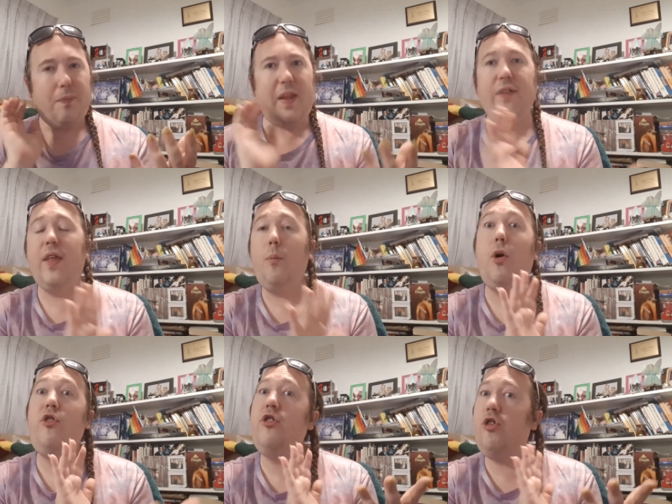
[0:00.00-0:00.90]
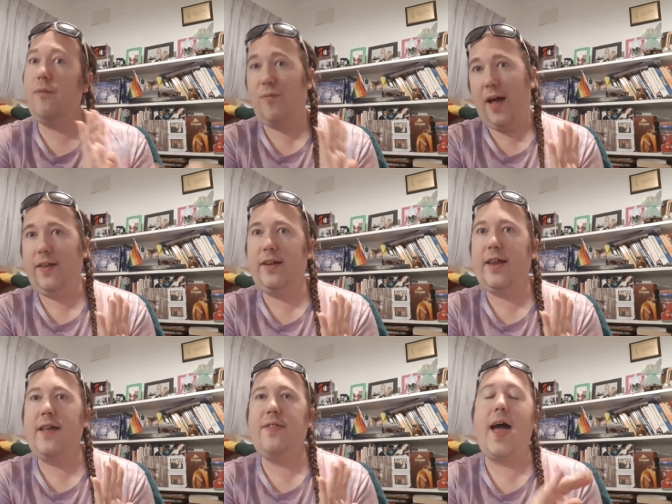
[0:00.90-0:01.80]
they're wanting to
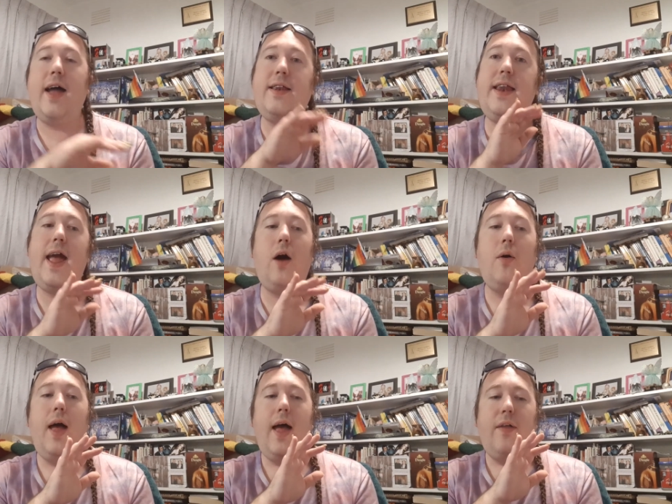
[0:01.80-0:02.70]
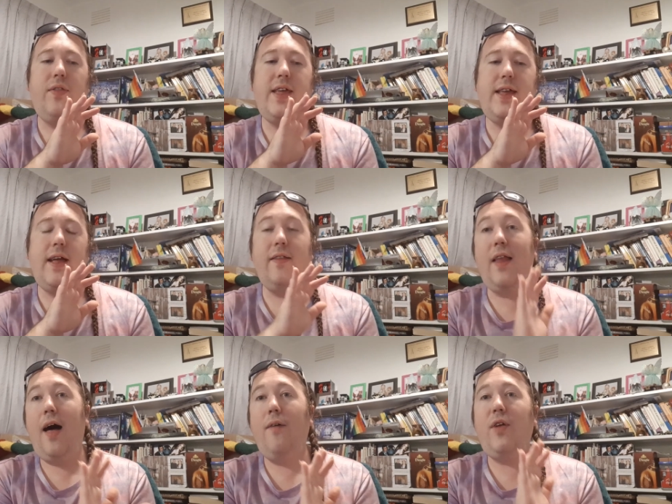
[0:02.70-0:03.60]
validate that. Now, the
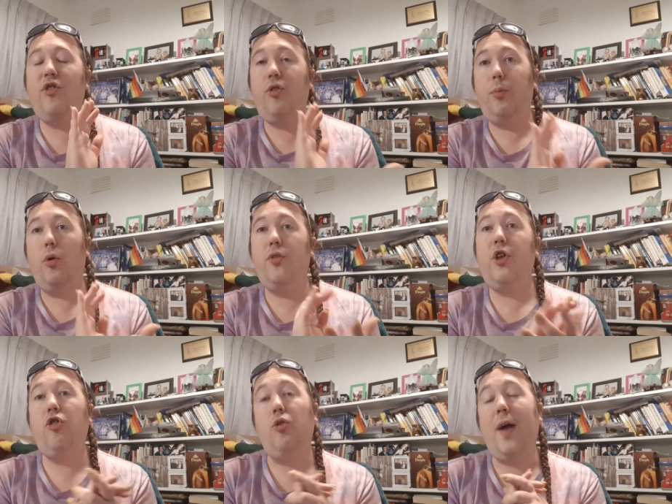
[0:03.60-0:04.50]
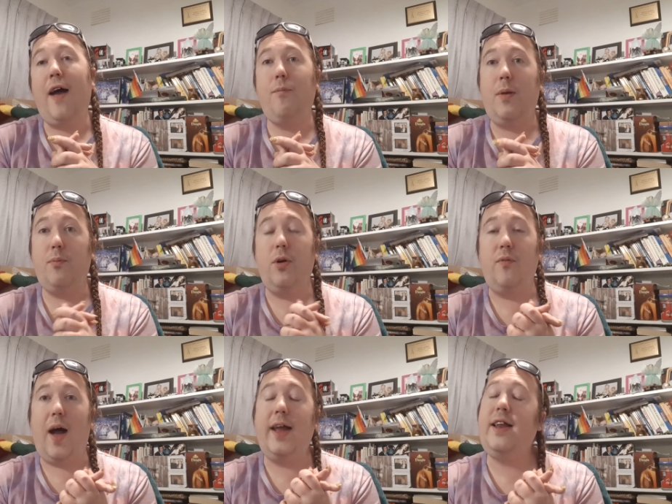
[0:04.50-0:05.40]
love and support that you have been
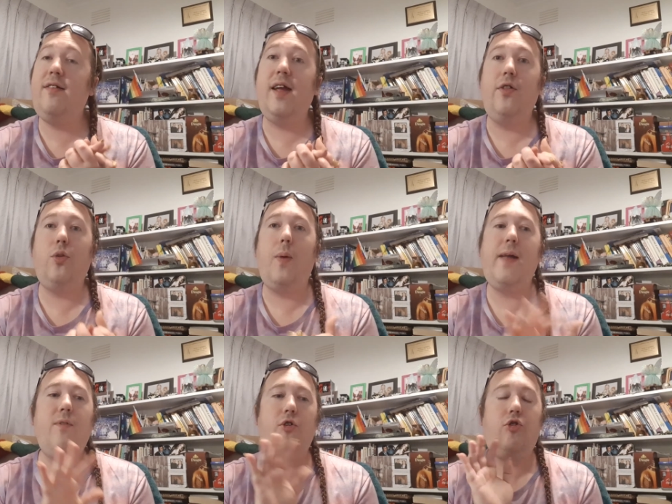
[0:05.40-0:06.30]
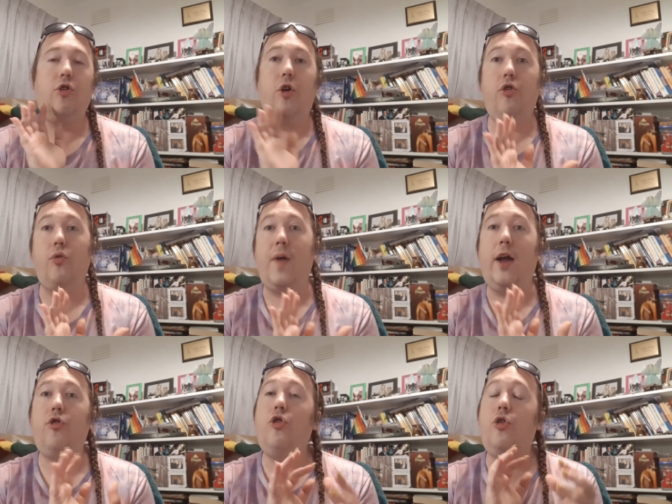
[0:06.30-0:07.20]
providing 10th waivers to those
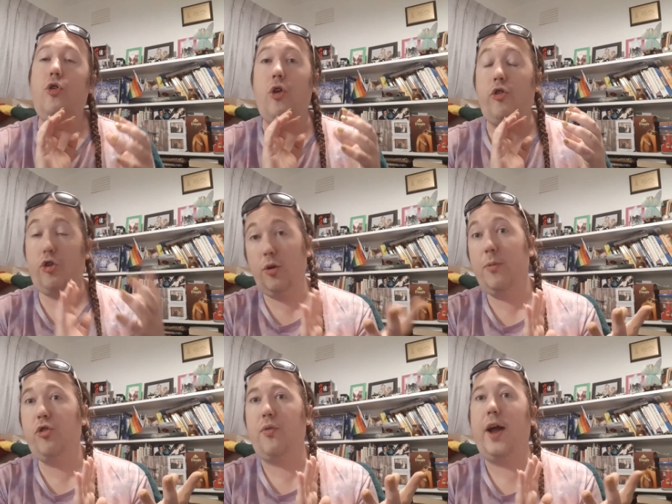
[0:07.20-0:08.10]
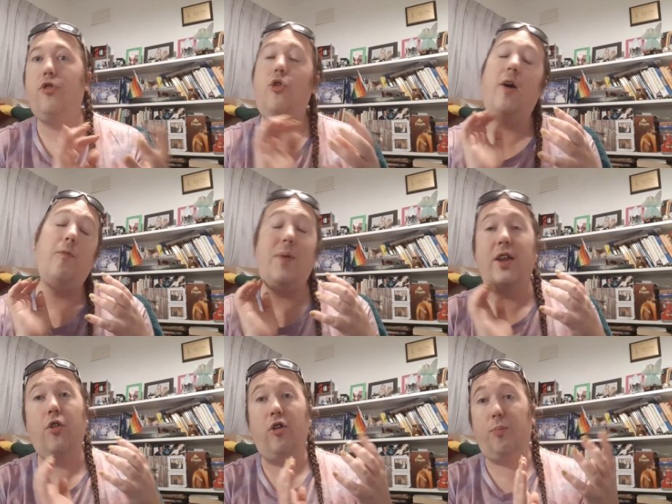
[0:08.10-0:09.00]
around you, those humans around you who have been
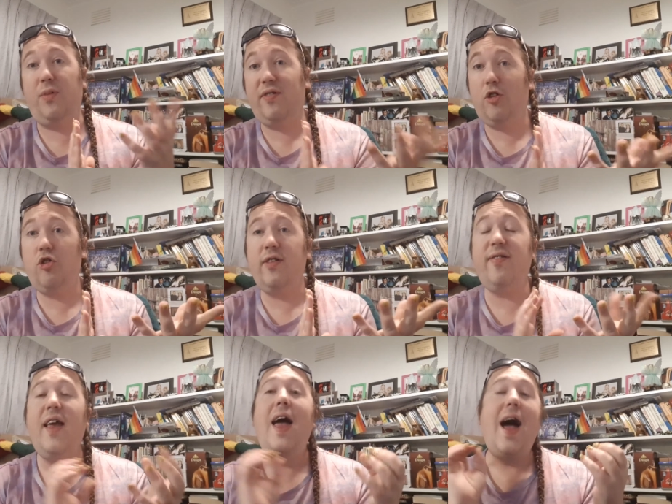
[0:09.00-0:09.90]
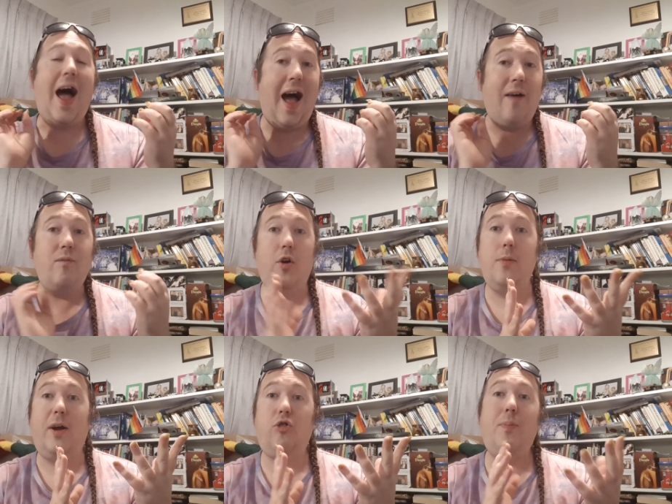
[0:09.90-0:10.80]
in those positions, are very
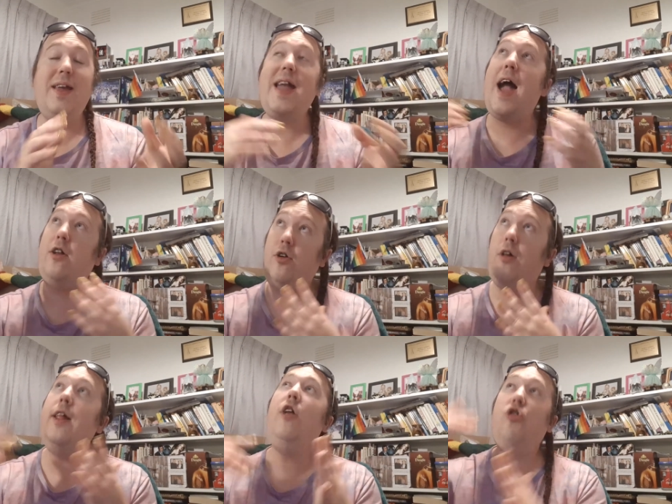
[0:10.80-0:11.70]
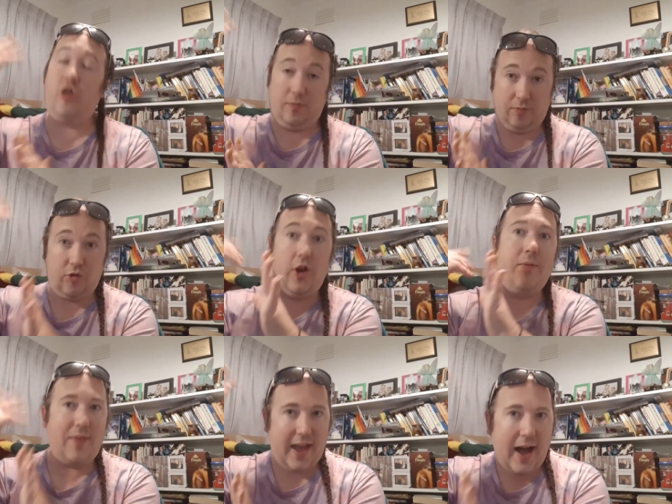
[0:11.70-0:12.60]
much being acknowledged. So
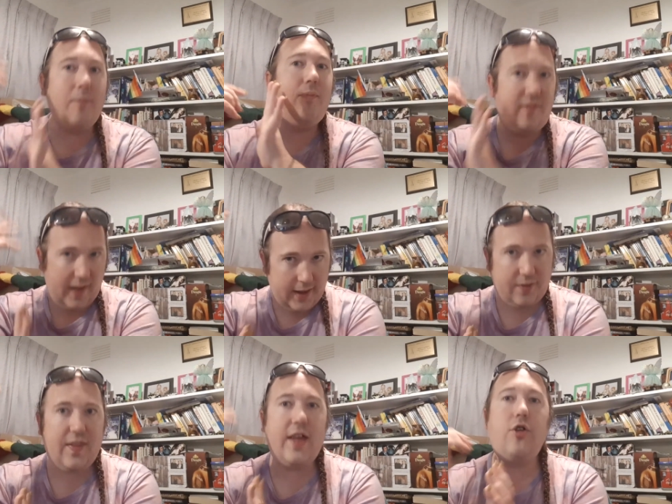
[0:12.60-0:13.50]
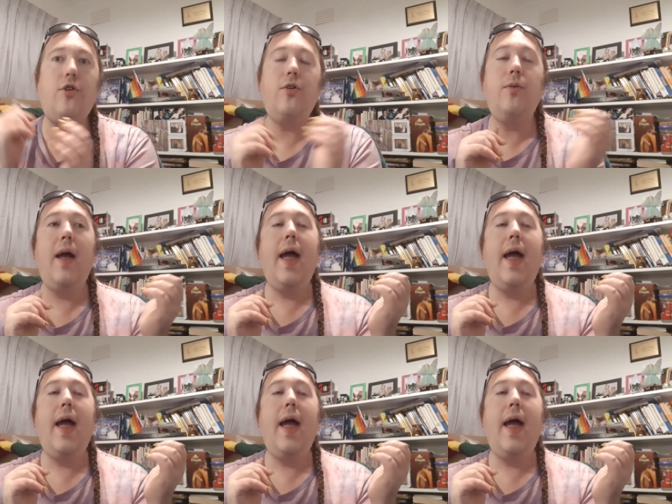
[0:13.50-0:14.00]
they are saying thank you.